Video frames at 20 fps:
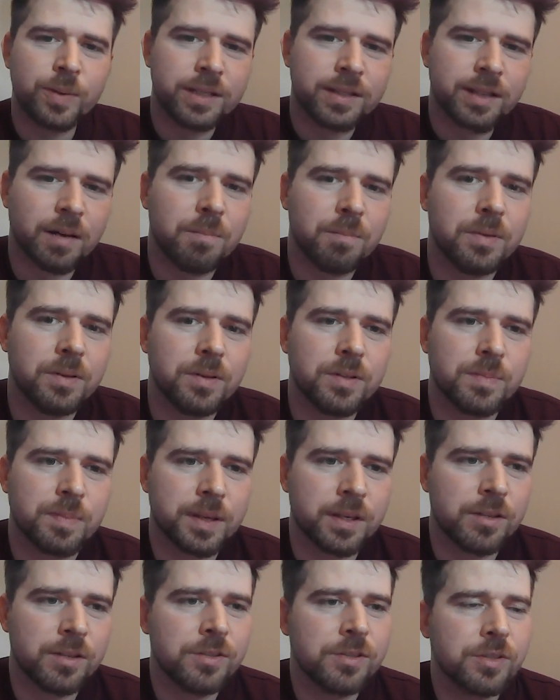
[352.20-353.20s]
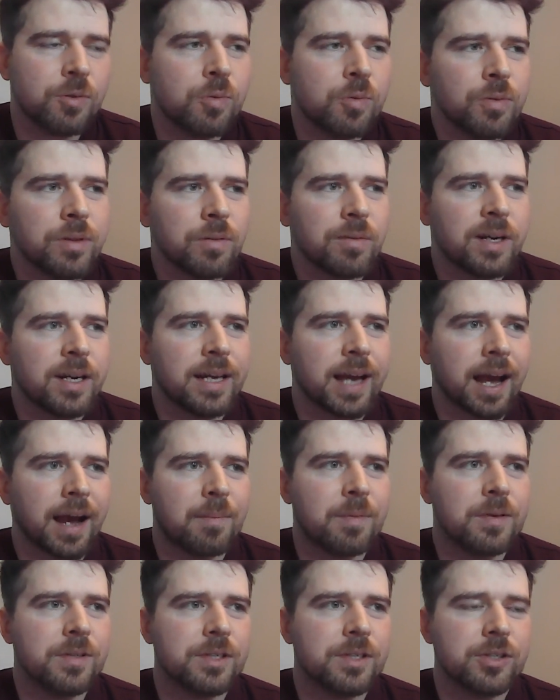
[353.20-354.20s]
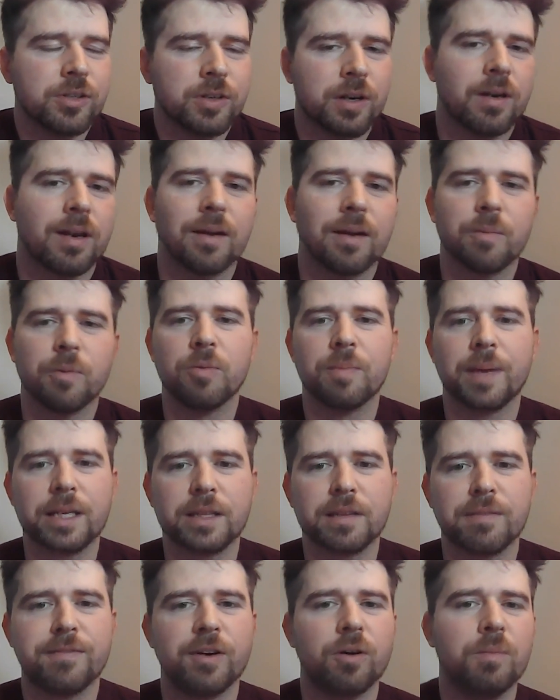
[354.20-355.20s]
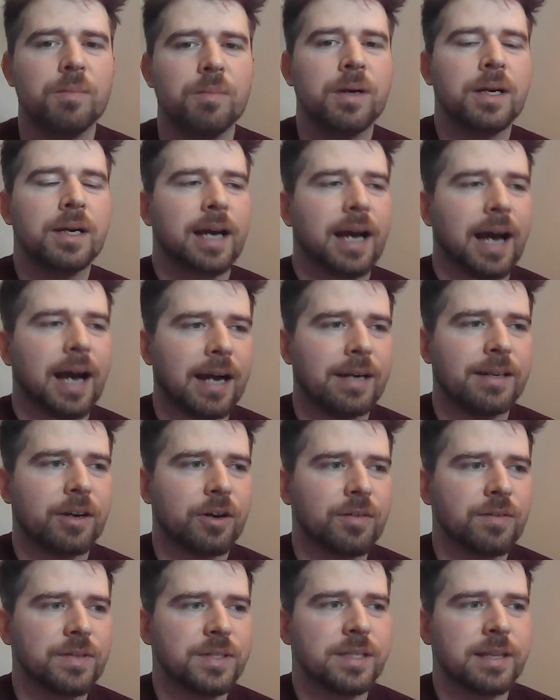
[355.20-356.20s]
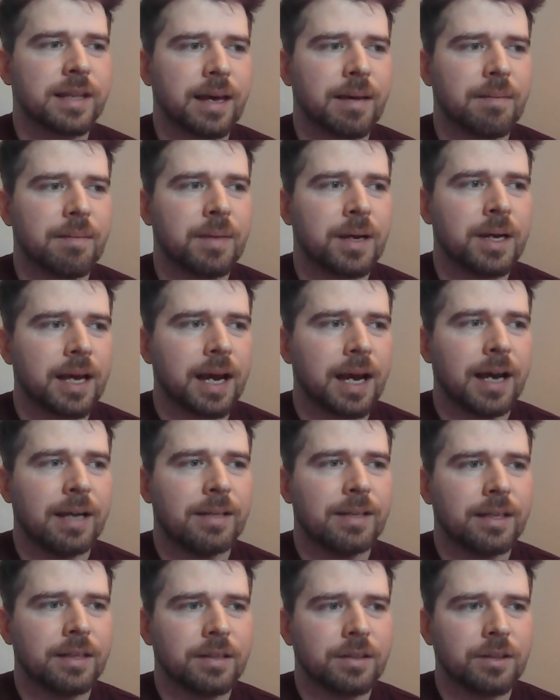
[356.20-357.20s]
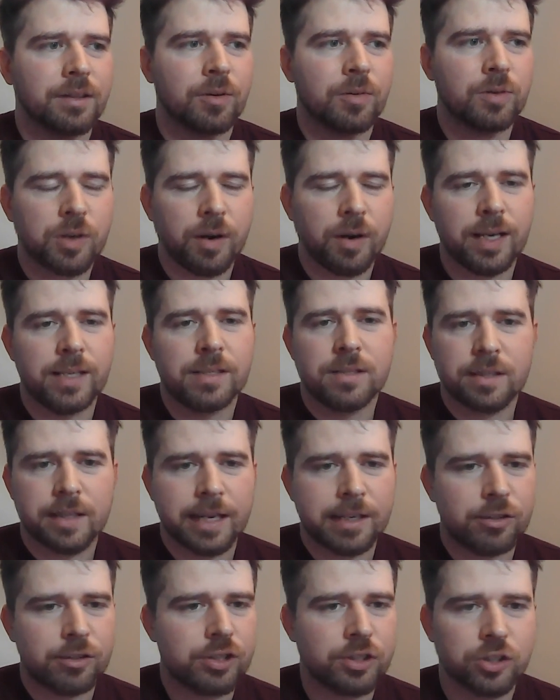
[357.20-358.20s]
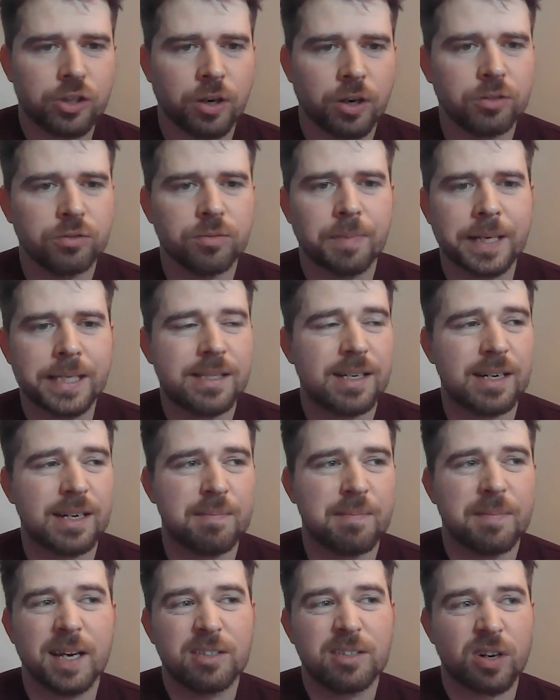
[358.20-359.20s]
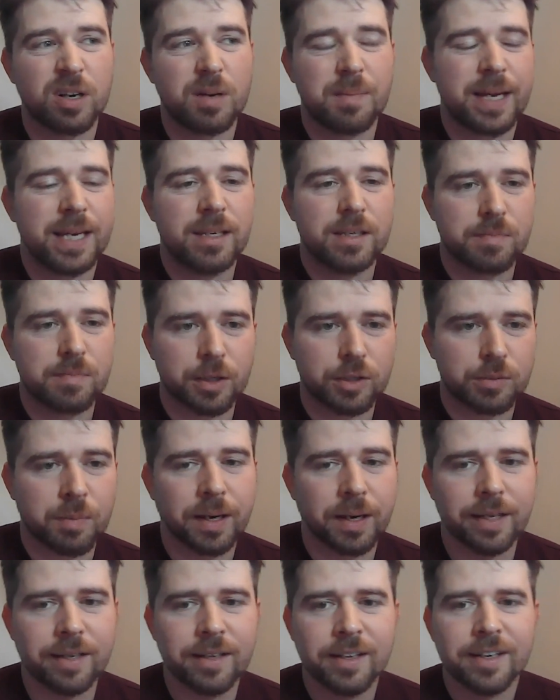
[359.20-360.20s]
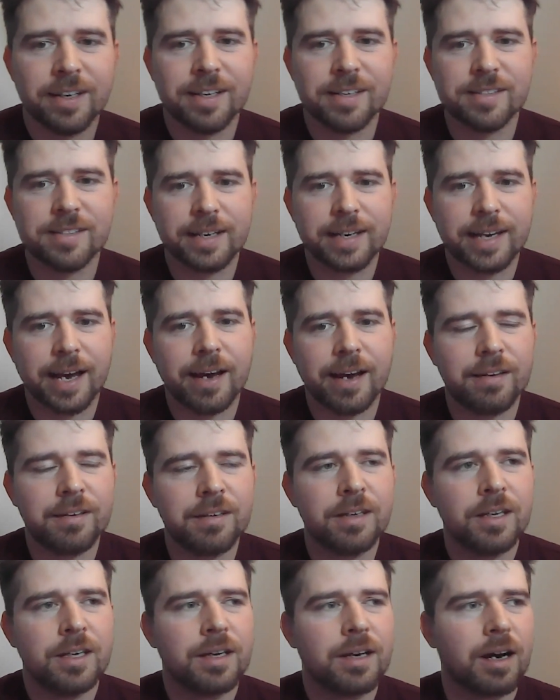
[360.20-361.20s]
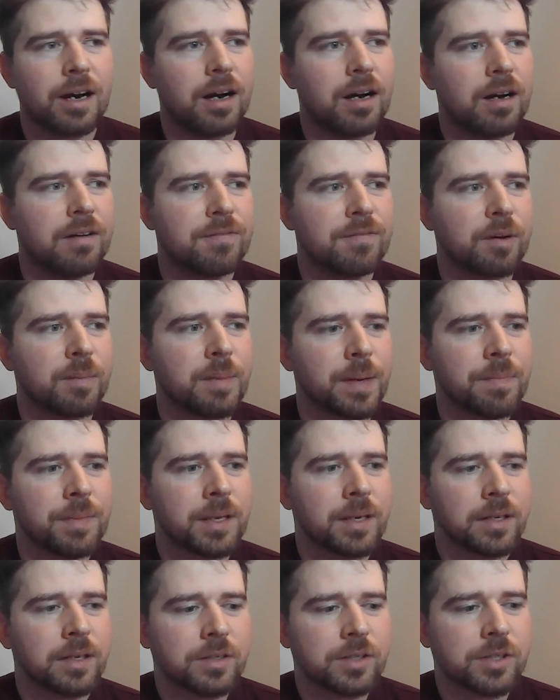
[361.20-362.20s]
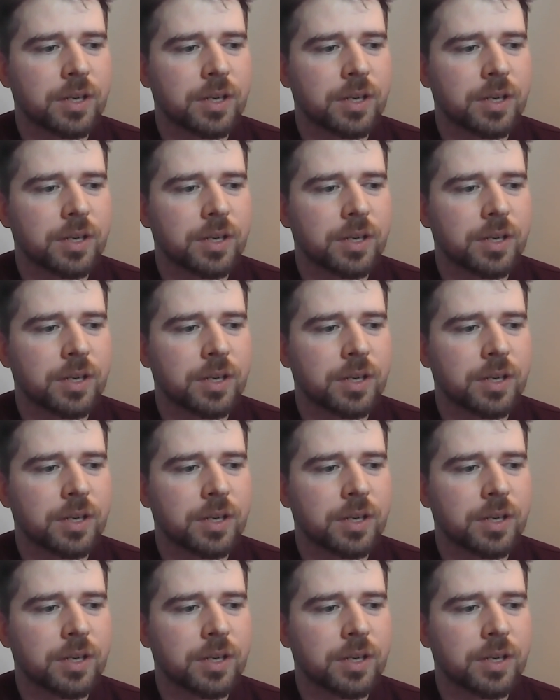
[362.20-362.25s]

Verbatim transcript: viewing numbers, because all that really happens is, you know, like, we'll make the film, hand it over to them, and then those guys, they're just in charge of basically trying to make as much money as they can from it.